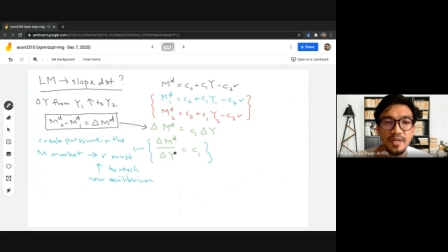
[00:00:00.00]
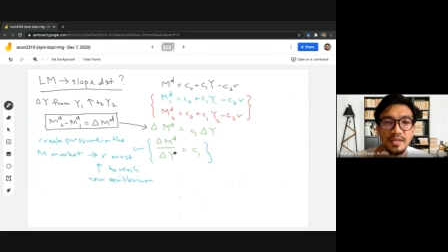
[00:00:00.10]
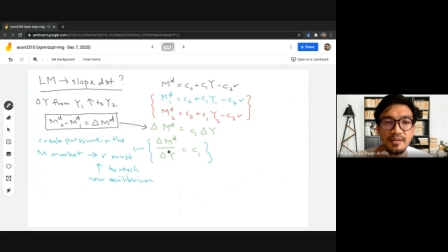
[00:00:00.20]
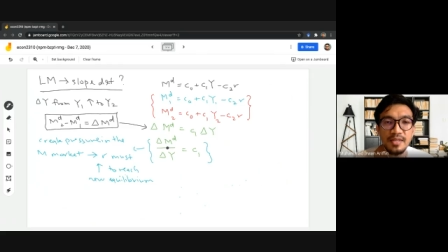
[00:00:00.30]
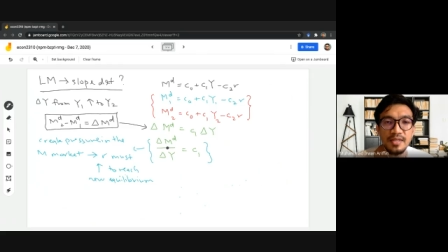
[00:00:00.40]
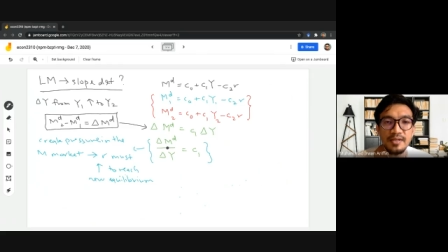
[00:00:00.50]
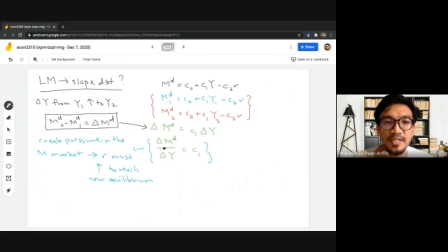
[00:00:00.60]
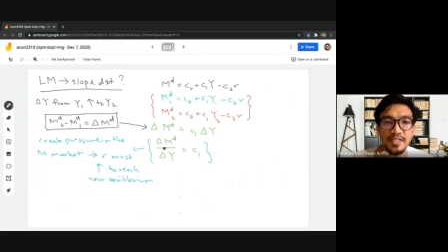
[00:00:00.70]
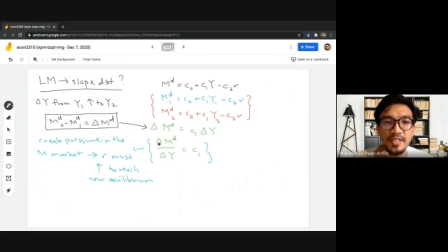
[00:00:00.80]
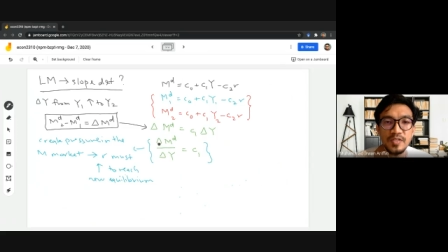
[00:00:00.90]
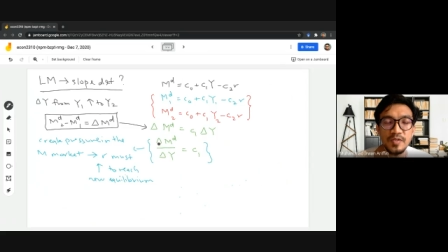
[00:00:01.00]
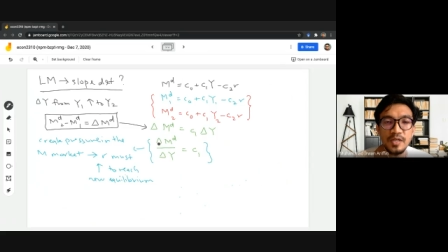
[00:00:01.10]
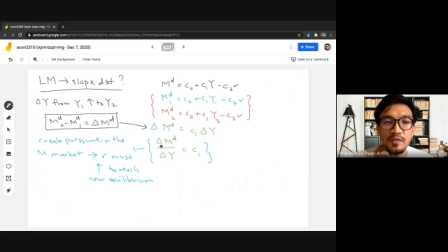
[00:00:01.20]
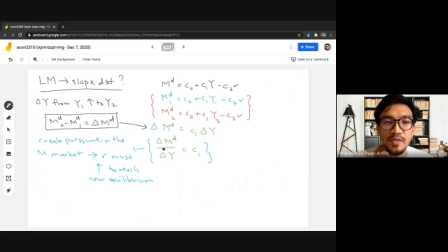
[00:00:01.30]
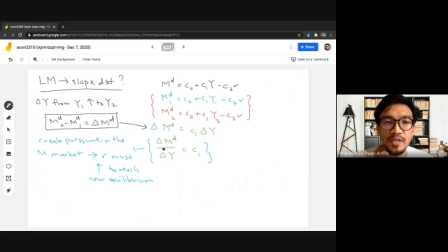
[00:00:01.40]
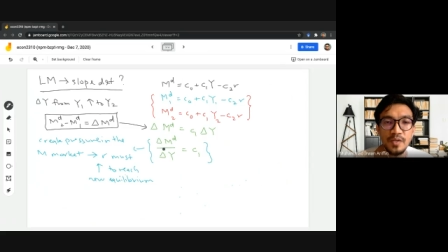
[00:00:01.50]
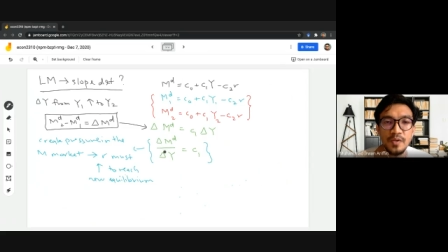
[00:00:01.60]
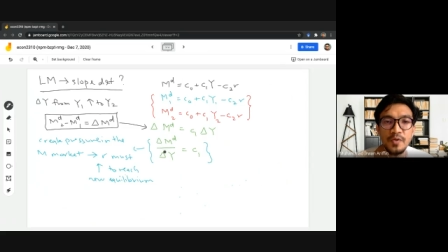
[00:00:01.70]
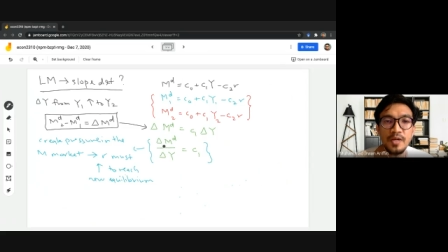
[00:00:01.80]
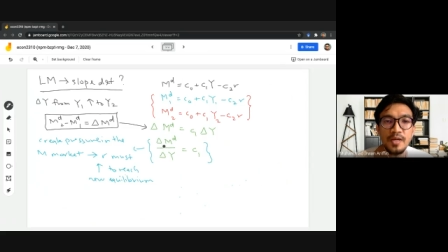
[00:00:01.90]
we can rearrange this so that we
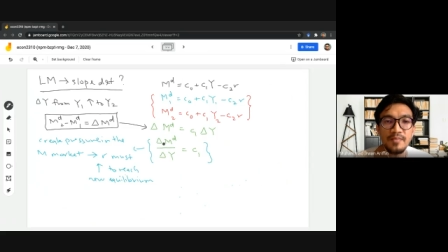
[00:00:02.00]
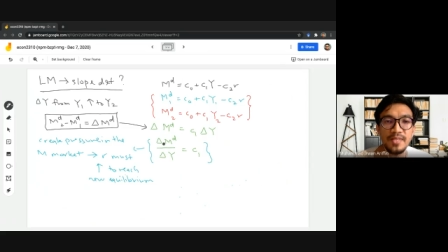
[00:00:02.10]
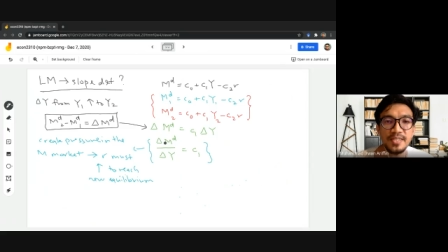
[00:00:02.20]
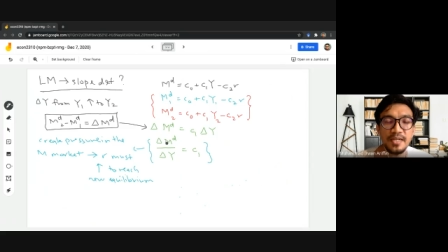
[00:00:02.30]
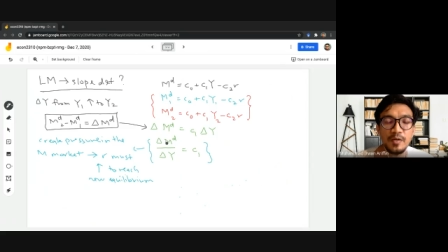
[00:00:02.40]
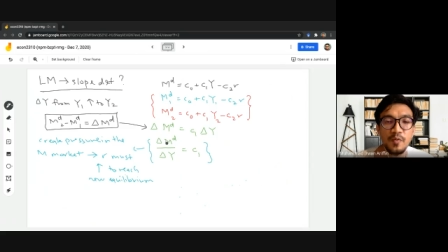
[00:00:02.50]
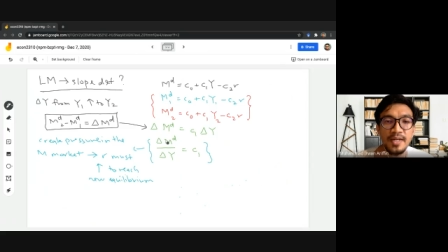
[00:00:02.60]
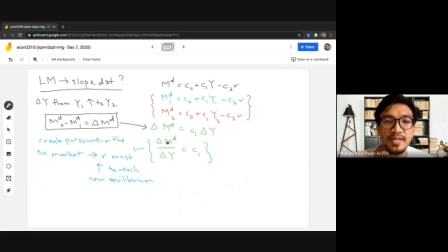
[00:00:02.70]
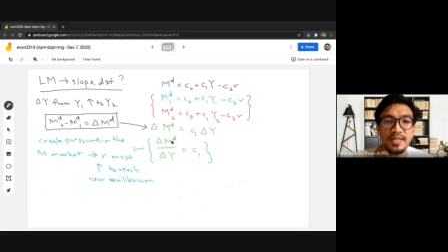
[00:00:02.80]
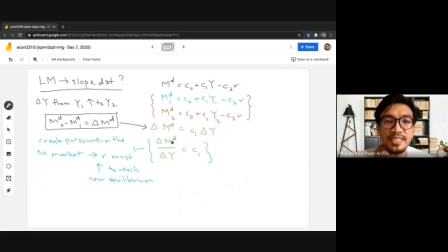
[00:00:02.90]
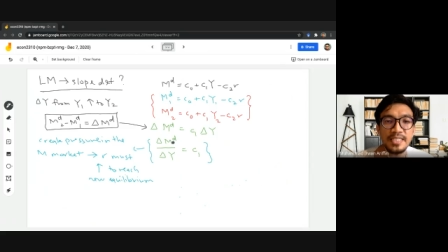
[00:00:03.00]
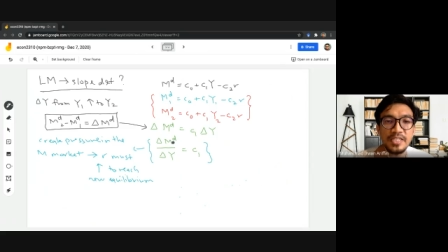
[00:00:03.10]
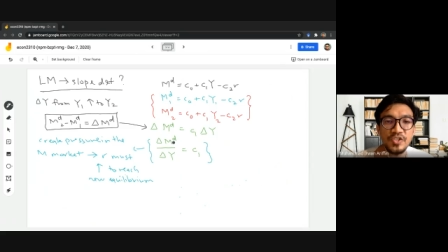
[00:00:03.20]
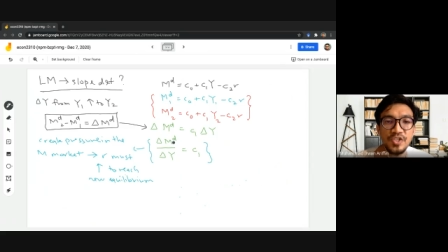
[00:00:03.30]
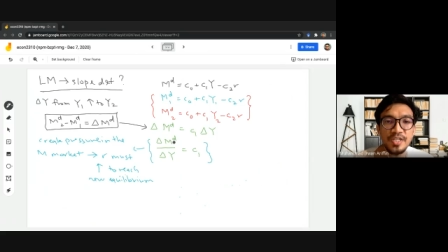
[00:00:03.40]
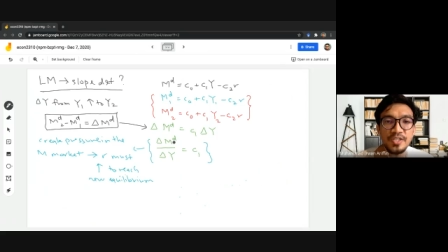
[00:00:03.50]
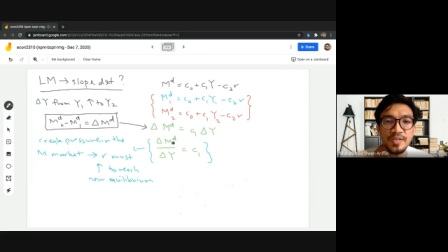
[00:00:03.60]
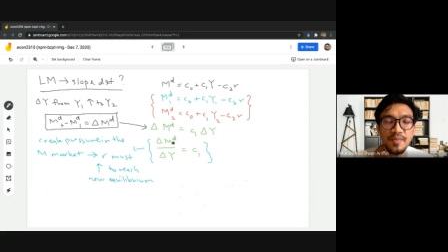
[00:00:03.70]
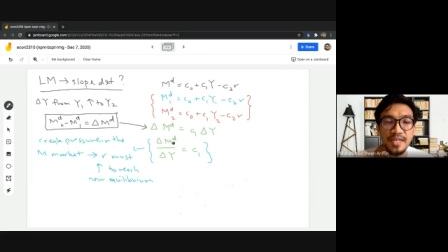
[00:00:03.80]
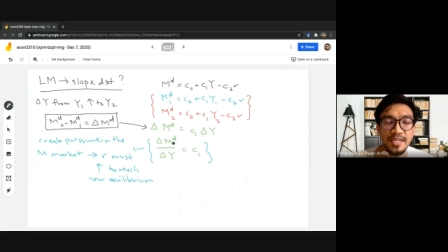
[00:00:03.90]
know basically what is the change
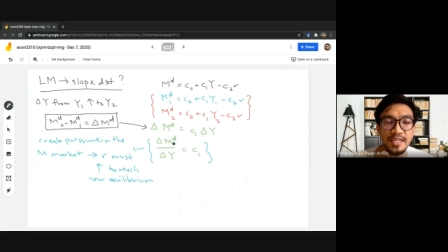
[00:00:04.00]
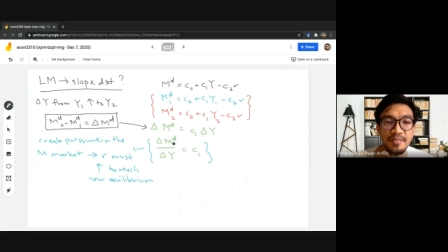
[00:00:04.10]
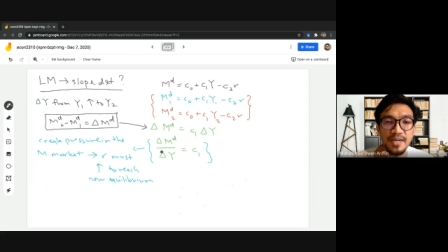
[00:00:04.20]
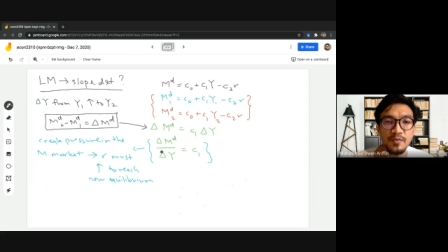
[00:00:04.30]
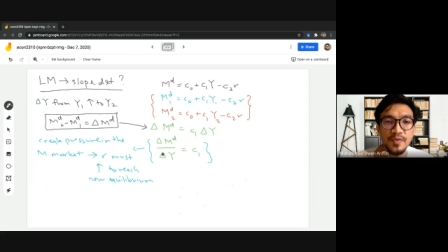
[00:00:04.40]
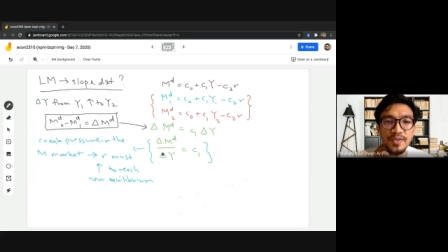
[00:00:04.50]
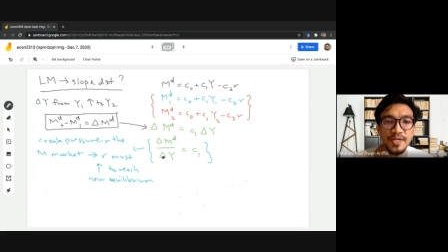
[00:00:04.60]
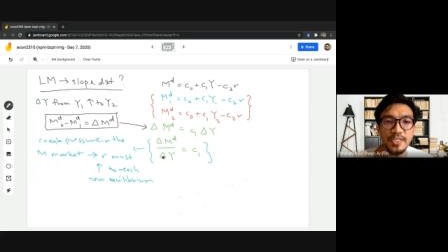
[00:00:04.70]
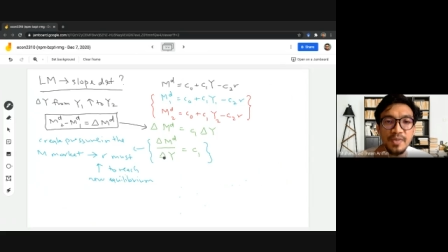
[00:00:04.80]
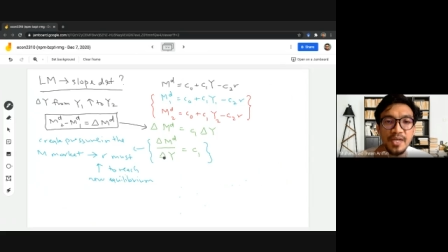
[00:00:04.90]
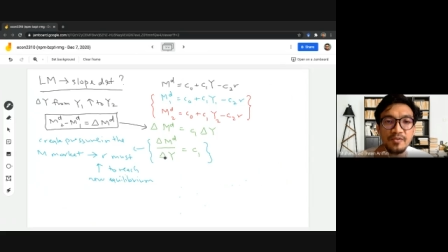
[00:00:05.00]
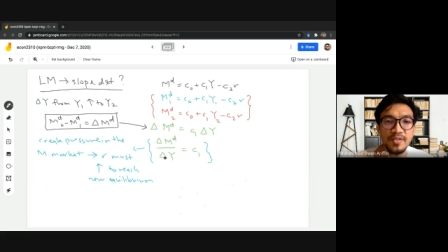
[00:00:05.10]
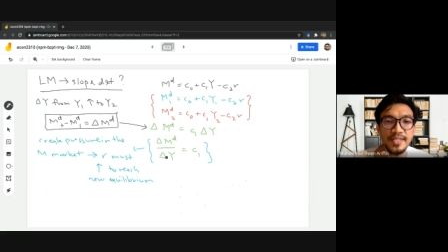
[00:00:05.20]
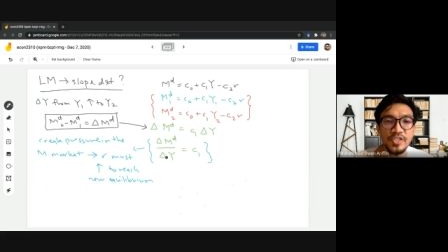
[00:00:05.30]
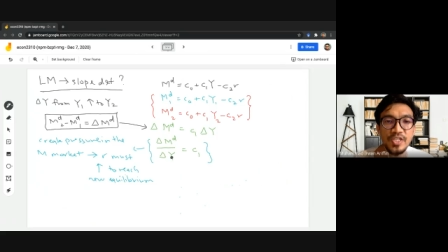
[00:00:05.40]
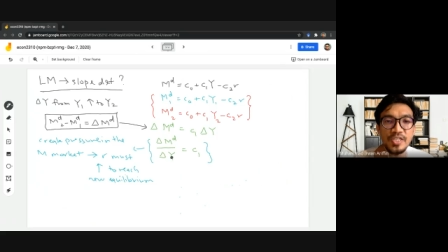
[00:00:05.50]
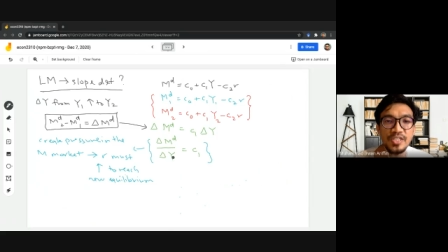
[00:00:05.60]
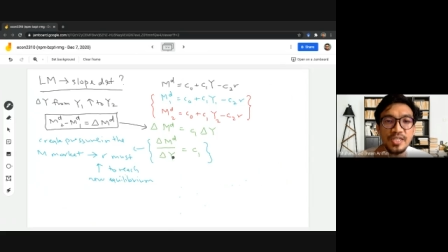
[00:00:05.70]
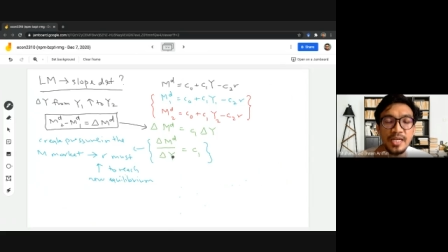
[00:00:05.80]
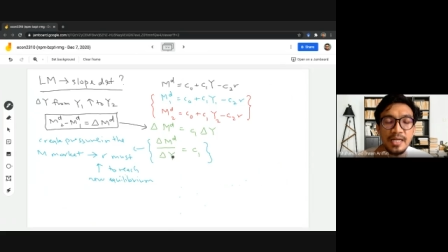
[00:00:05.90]
in money demand with respect to the change
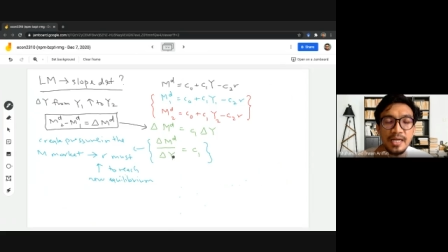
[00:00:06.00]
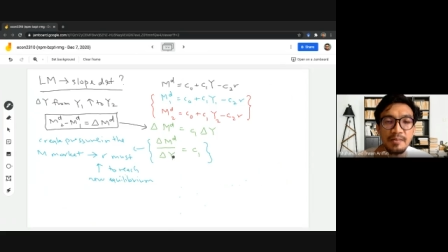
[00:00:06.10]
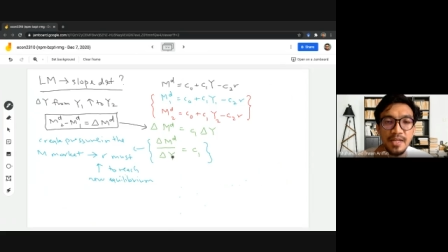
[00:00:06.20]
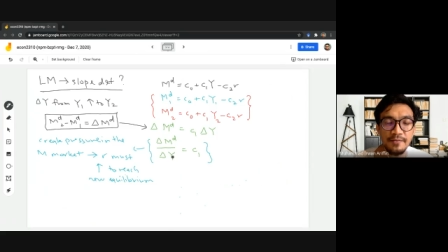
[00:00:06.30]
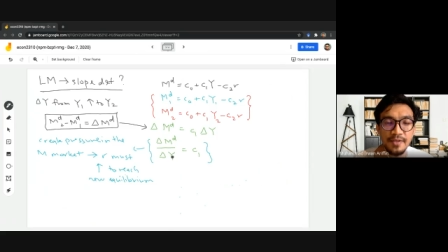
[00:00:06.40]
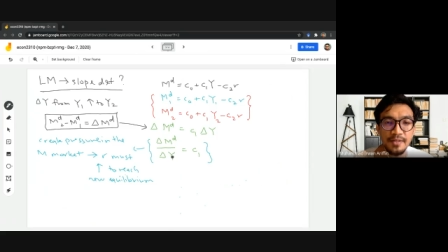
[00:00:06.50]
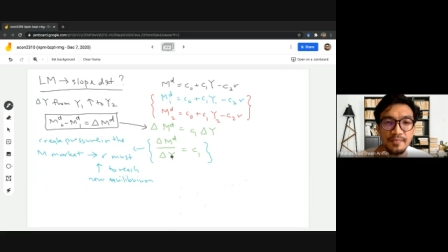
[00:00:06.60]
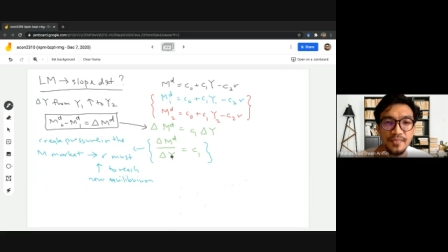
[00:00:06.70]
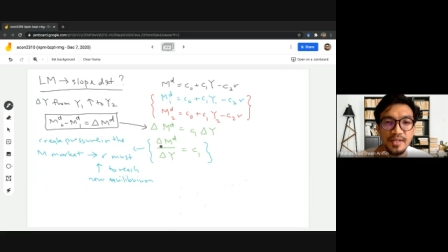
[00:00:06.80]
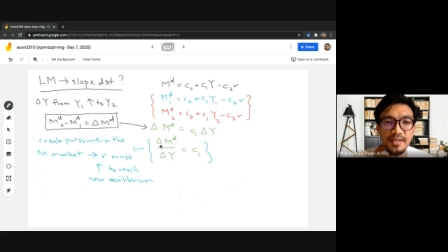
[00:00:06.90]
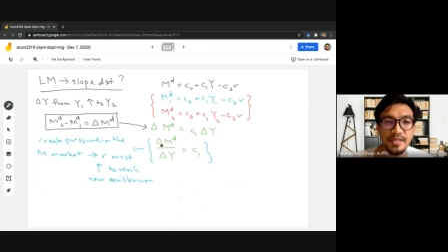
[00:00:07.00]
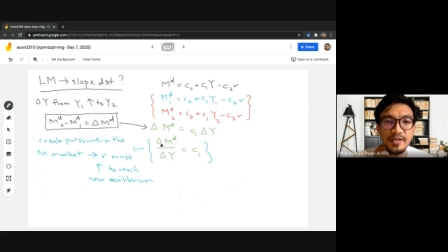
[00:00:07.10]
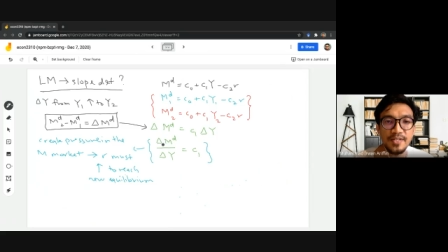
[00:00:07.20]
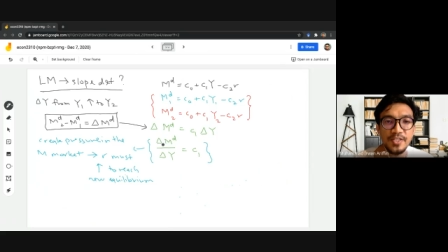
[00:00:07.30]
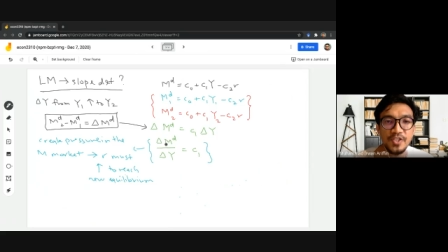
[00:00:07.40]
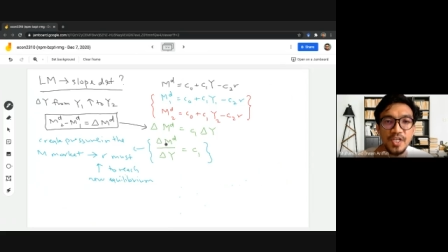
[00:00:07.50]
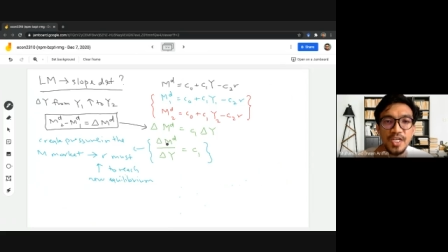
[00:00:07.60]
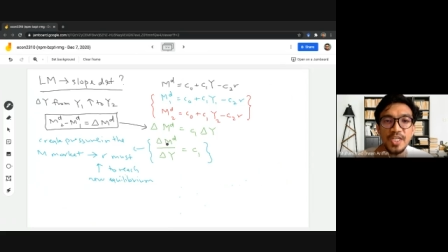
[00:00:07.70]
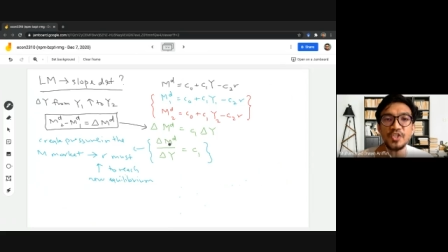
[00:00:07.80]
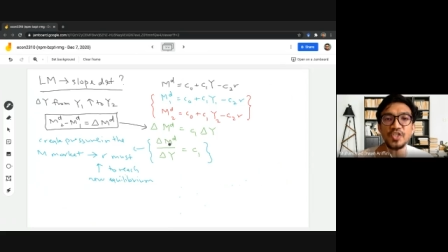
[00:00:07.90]
in income level. Now the
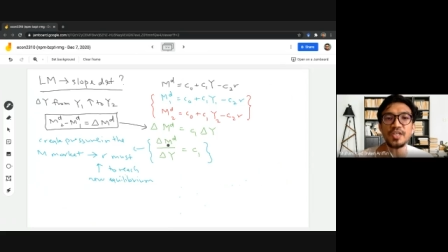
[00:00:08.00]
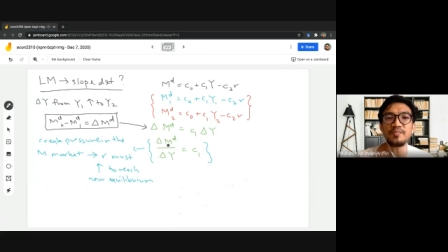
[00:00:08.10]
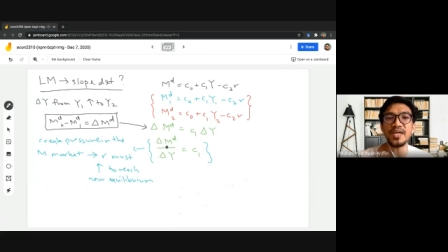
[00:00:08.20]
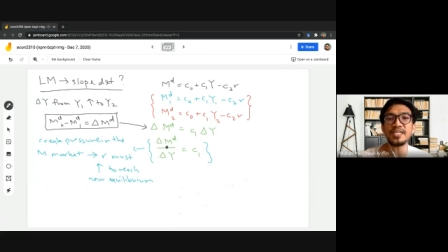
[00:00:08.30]
change in money